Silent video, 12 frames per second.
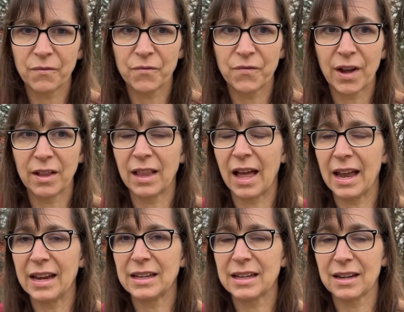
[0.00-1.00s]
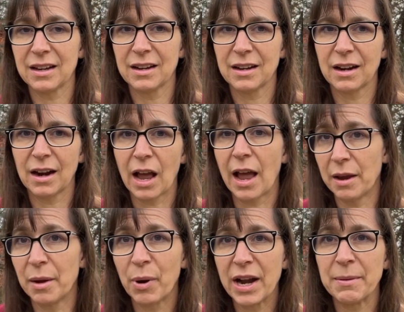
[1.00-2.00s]
felt like I
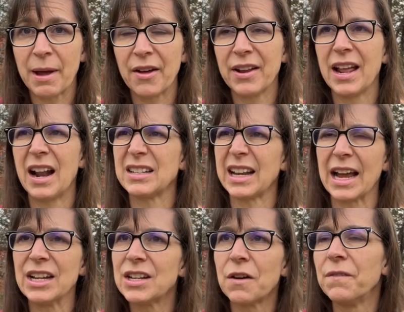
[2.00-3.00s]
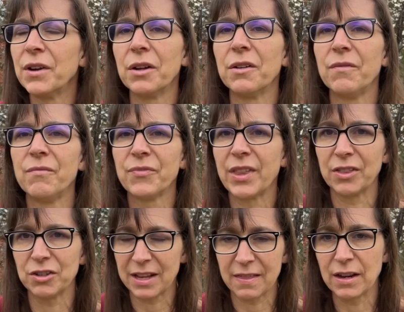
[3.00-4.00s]
prayed about it, and I was like, I just don't feel that
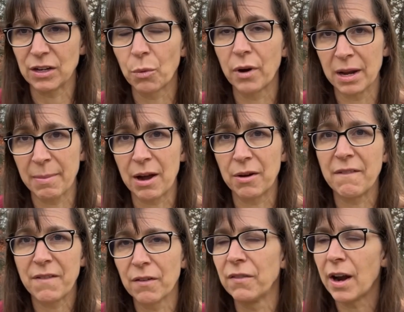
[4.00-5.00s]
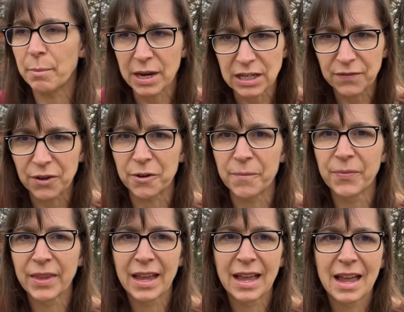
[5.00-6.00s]
there's anything to worry about. I felt very peaceful.
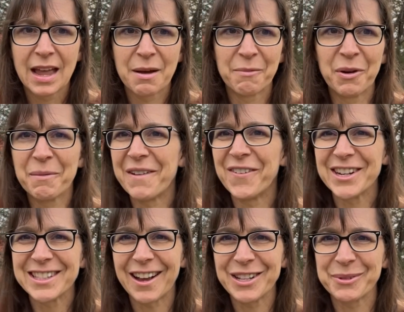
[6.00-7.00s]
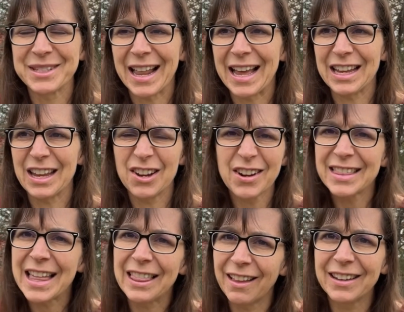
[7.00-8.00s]
And one of my first thoughts was like, you're not
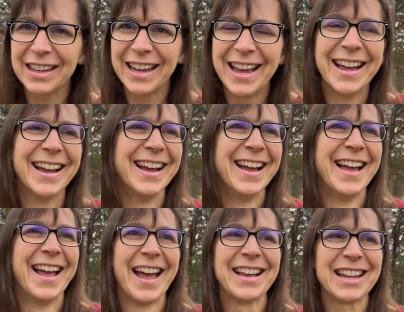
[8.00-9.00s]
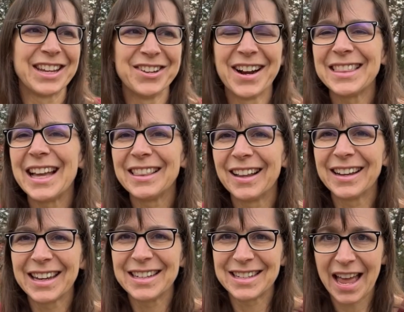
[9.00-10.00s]
that lucky. I was like, you're not that
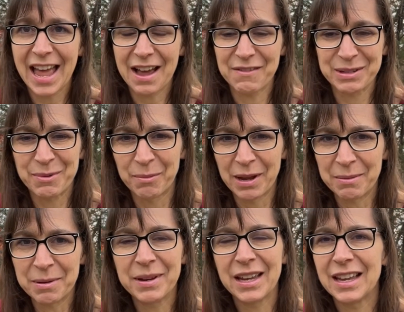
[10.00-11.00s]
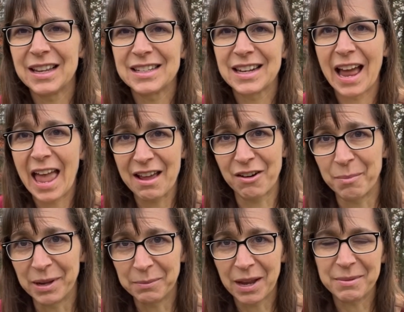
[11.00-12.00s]
lucky to have a small baby, because I had all
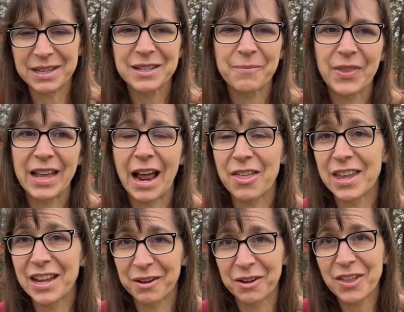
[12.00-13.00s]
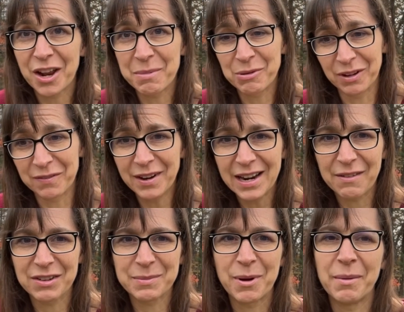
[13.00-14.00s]
big babies. And I thought it'd be really fun to have
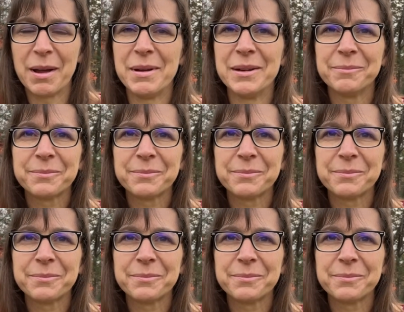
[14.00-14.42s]
a small baby.